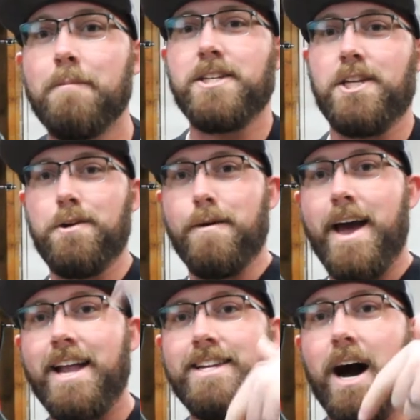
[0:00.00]
make sure you
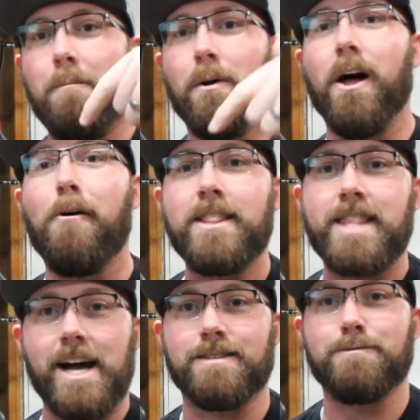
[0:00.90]
head down below, hit
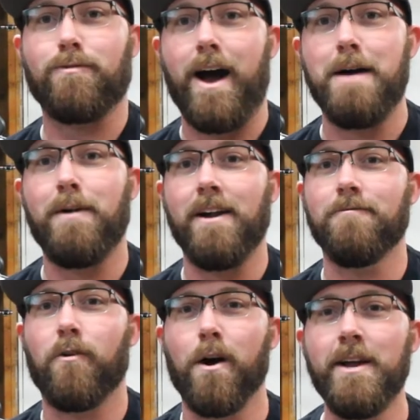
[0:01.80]
that subscribe button
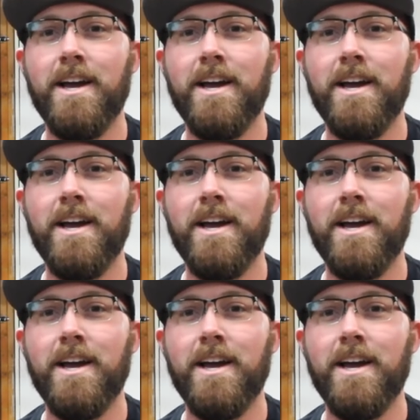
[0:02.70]
for me.